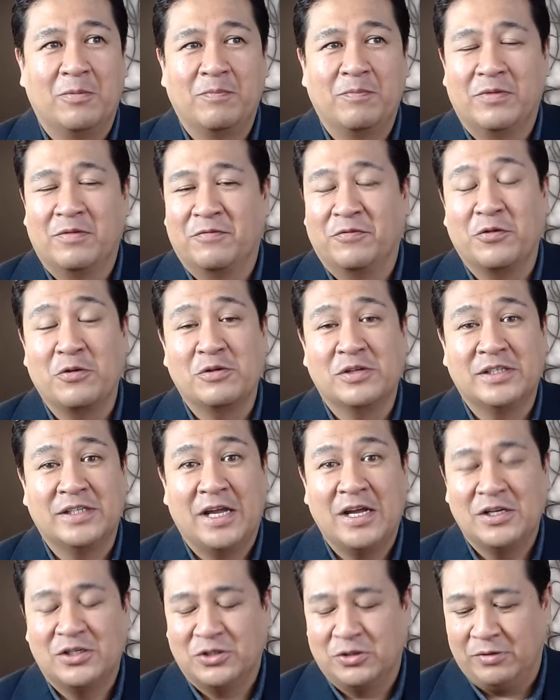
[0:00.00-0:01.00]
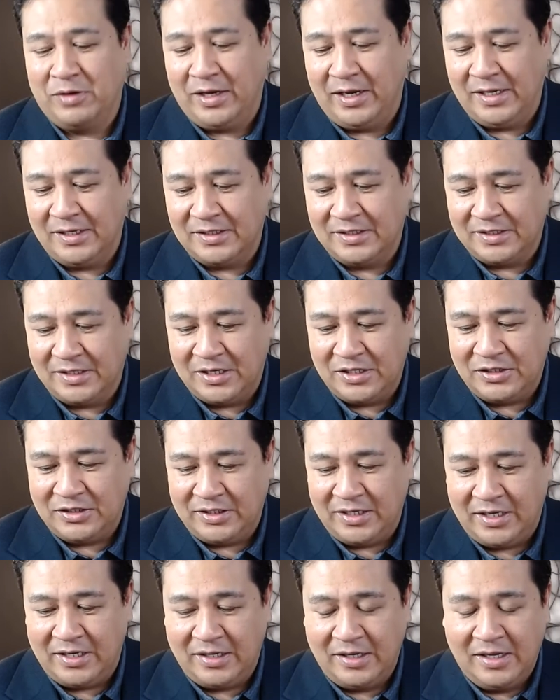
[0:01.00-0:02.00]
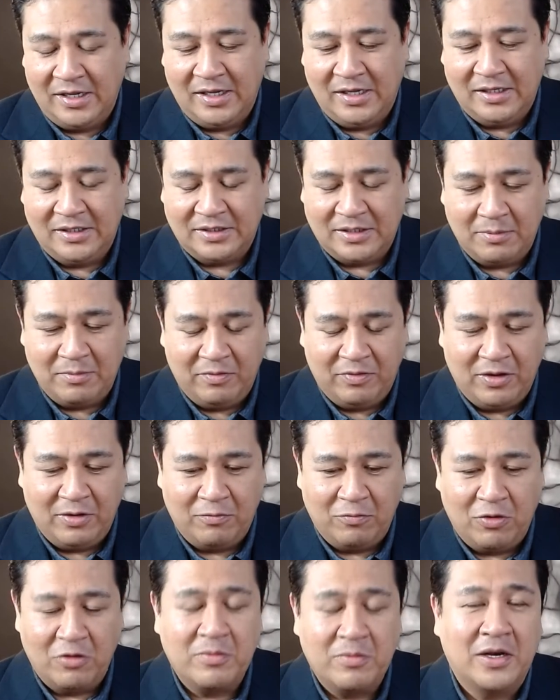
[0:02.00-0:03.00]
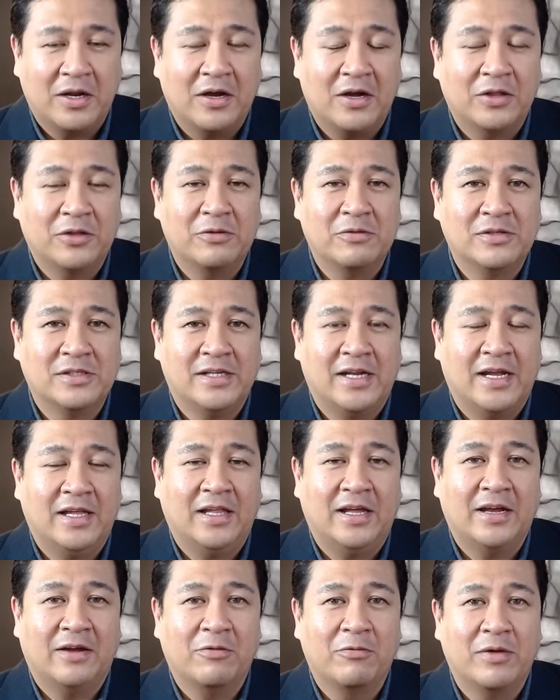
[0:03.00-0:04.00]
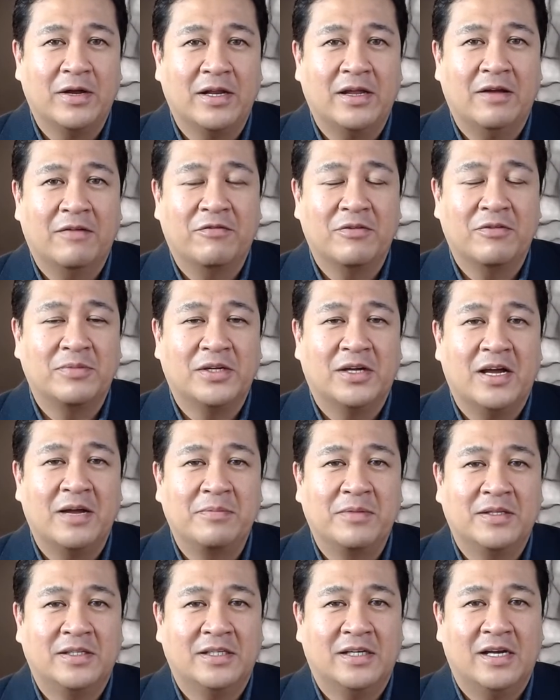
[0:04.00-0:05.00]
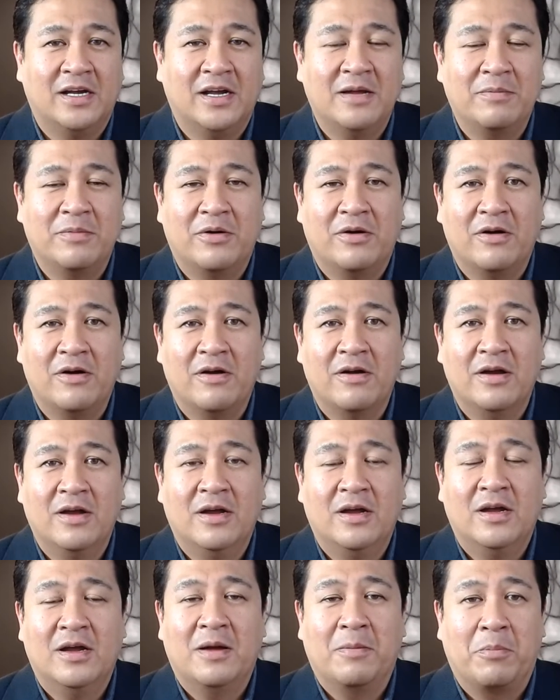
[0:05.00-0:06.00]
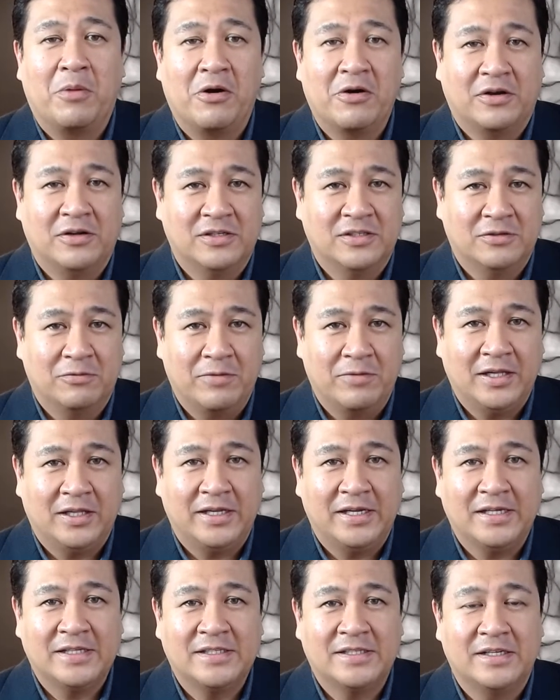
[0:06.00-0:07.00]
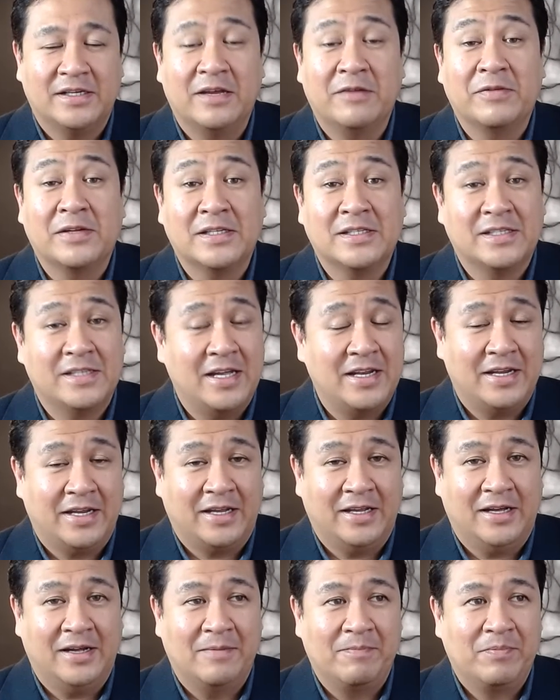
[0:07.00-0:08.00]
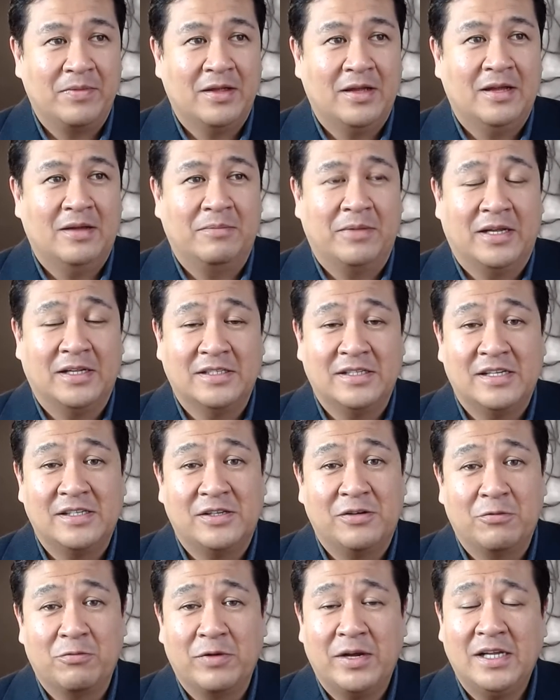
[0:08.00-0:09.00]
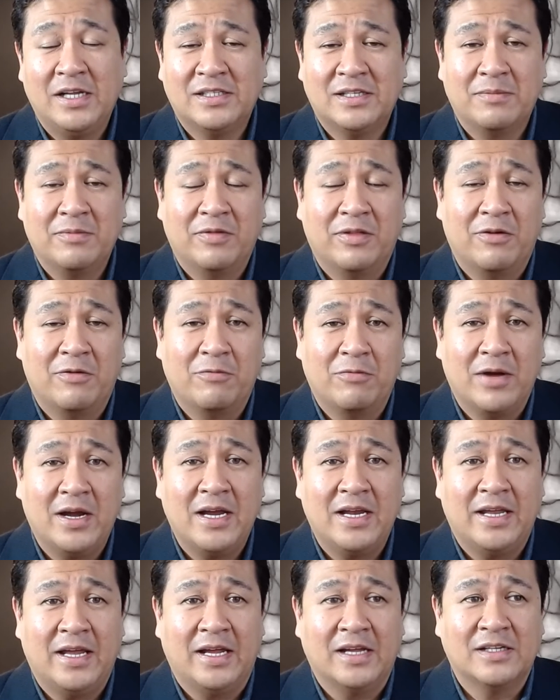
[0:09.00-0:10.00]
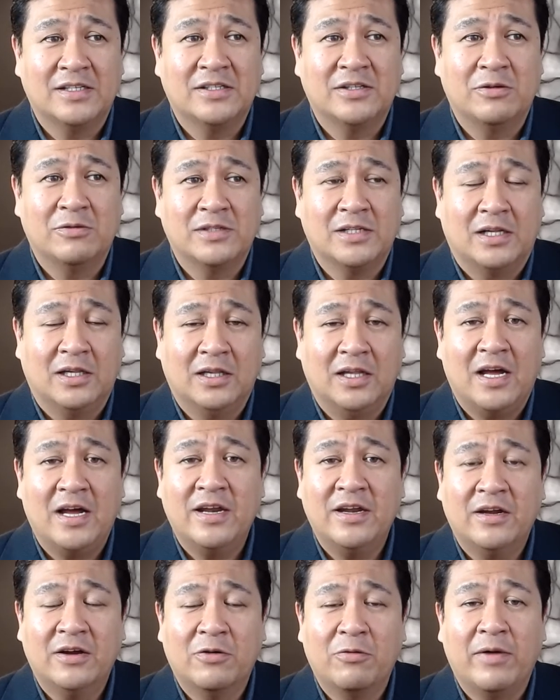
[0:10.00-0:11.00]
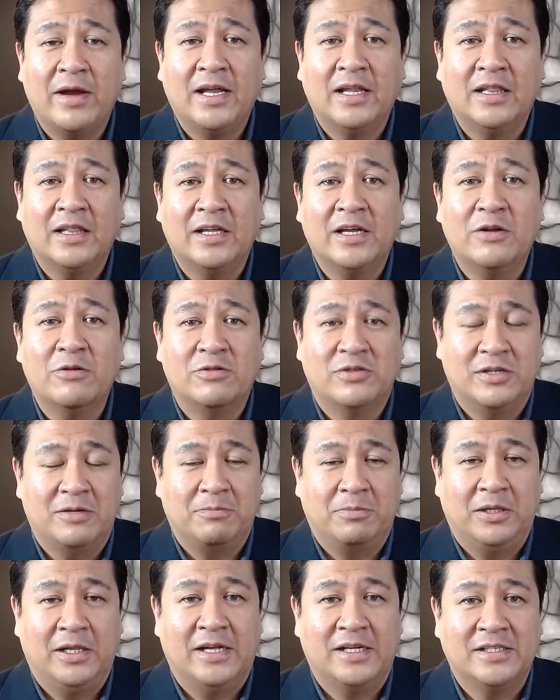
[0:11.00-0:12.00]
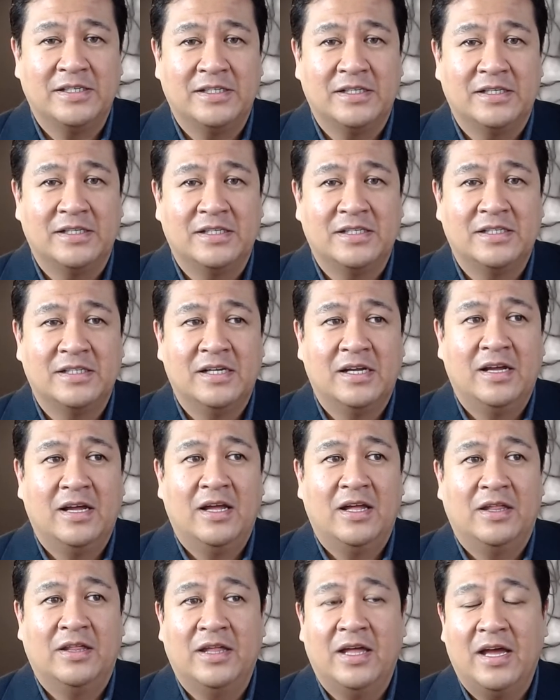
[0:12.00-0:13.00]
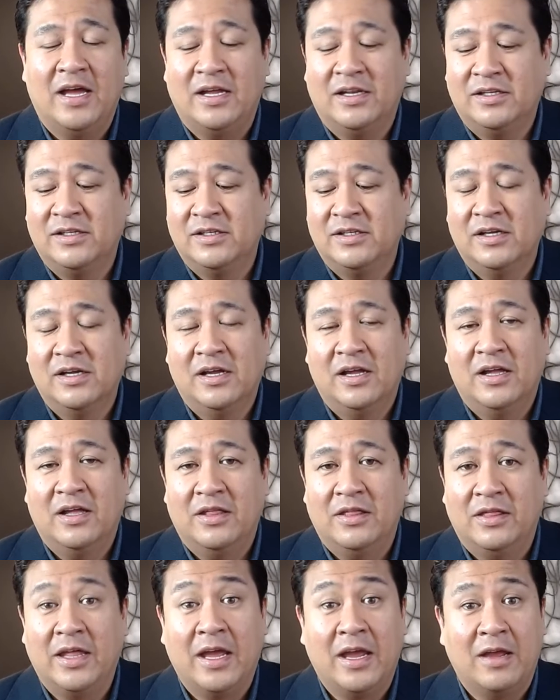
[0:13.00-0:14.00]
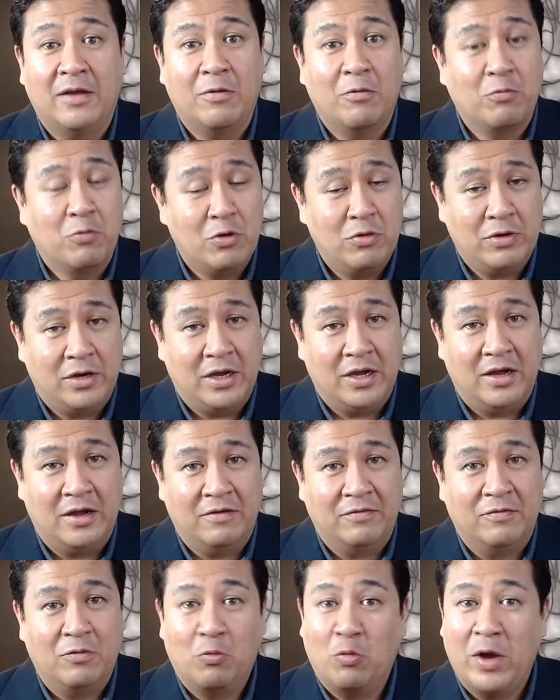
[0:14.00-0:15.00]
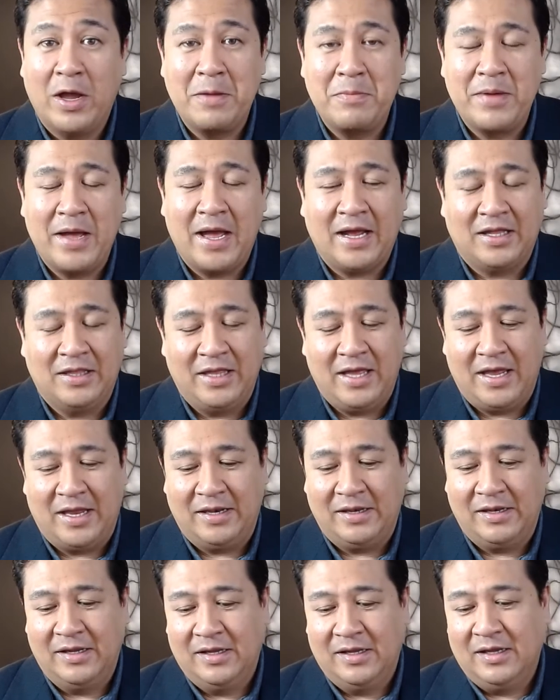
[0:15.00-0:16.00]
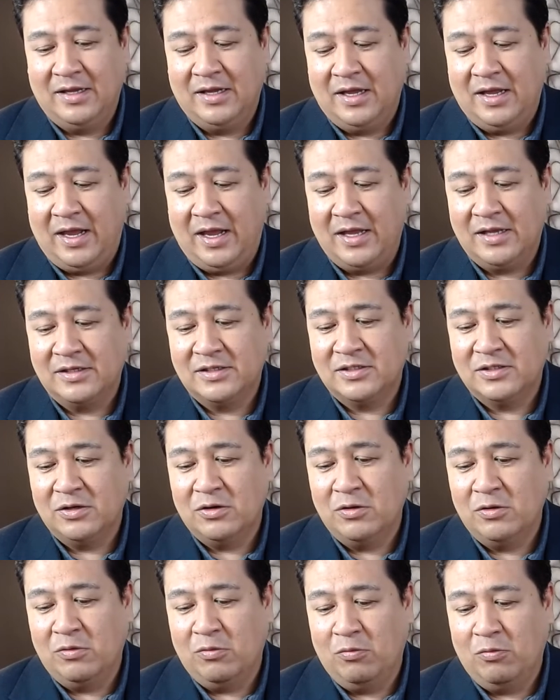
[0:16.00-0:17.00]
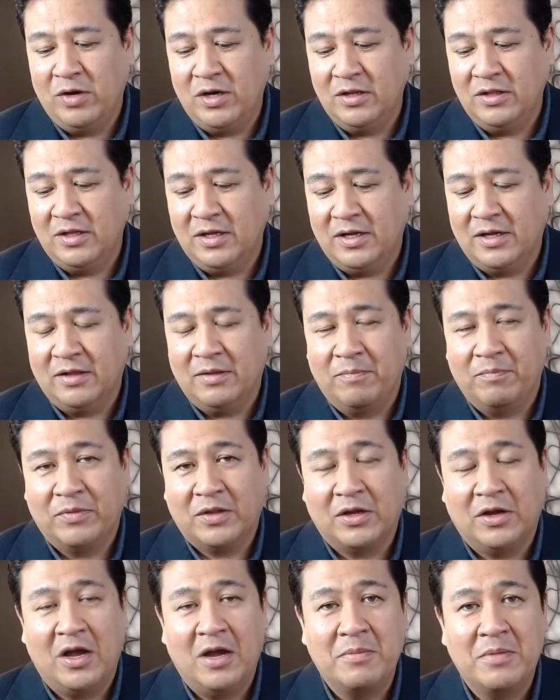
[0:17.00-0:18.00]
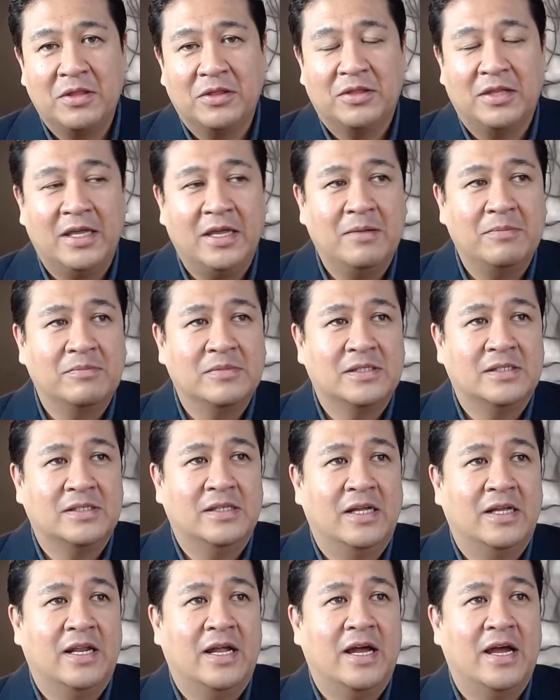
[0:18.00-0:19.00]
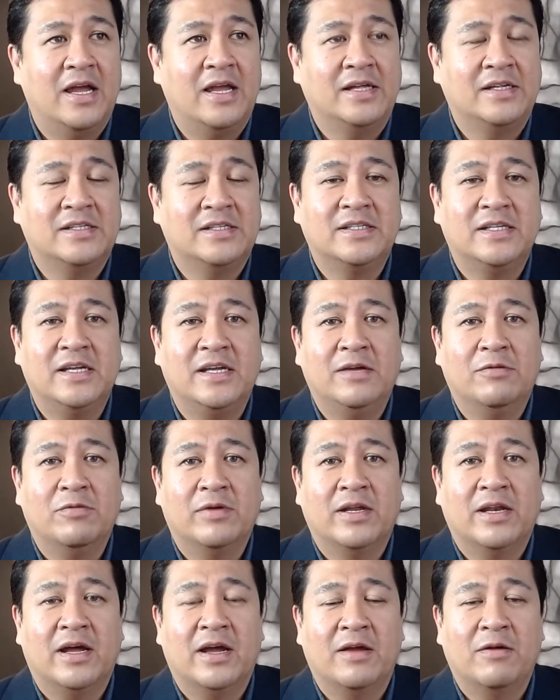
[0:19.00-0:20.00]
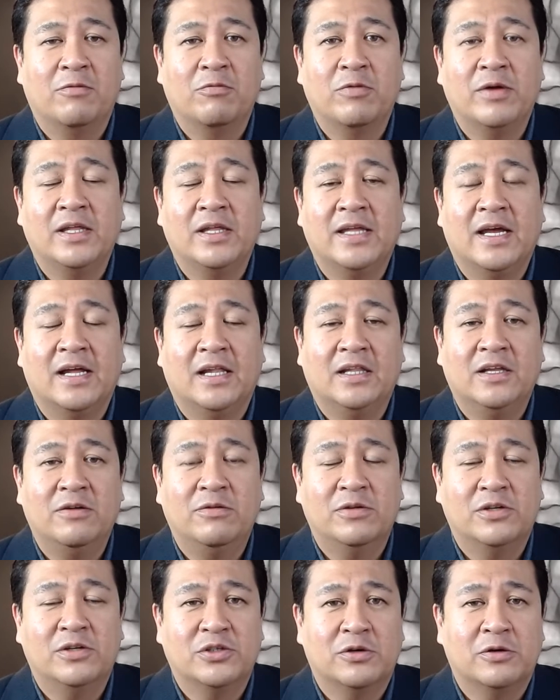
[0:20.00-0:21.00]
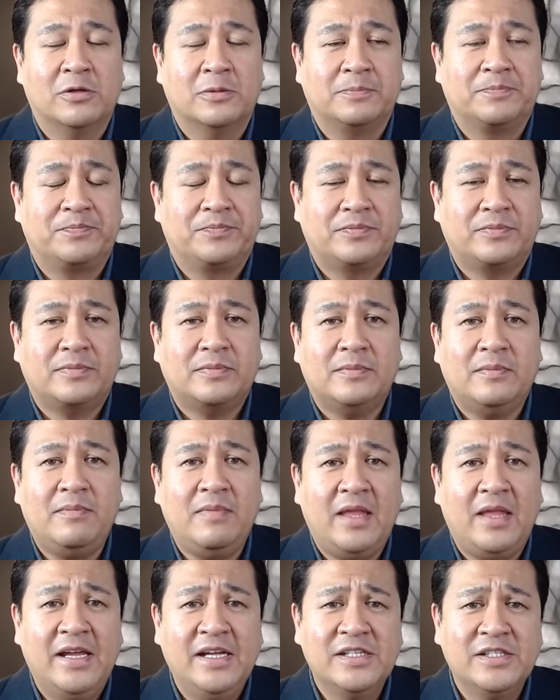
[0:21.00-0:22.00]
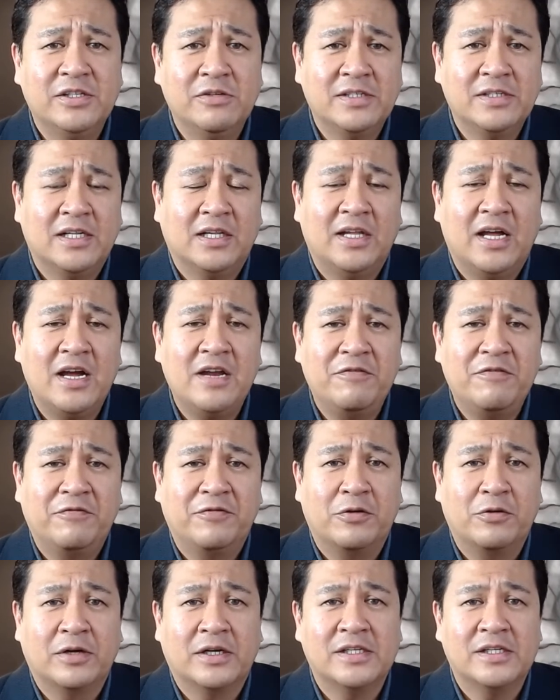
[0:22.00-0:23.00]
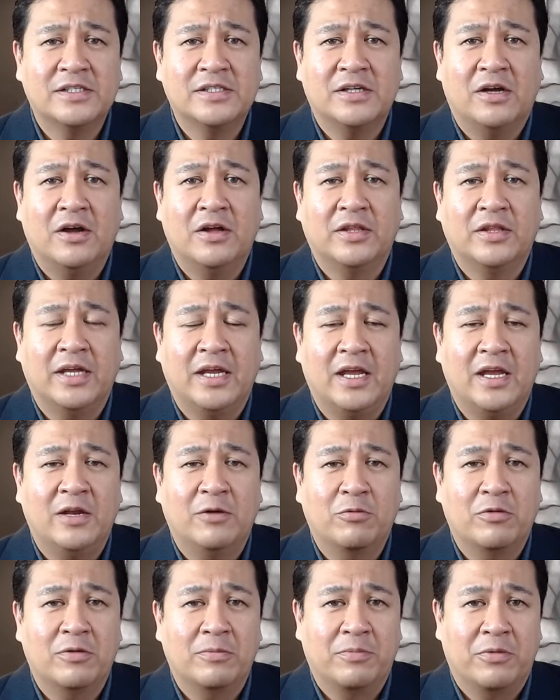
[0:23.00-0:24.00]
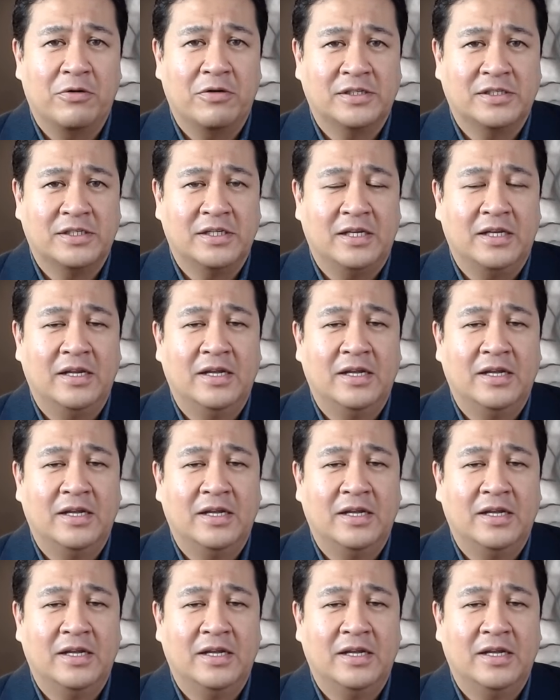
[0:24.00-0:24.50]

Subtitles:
first century and such, and some of the Roman authors that I like reading from time to time are Marcus Aurelius and even Seneca, because as you read some of their writings, there's a lot of great leadership lessons that they wrote of way back then. And so, one of the common themes that I see when I read that literature is there's a lot of focus on the inward person.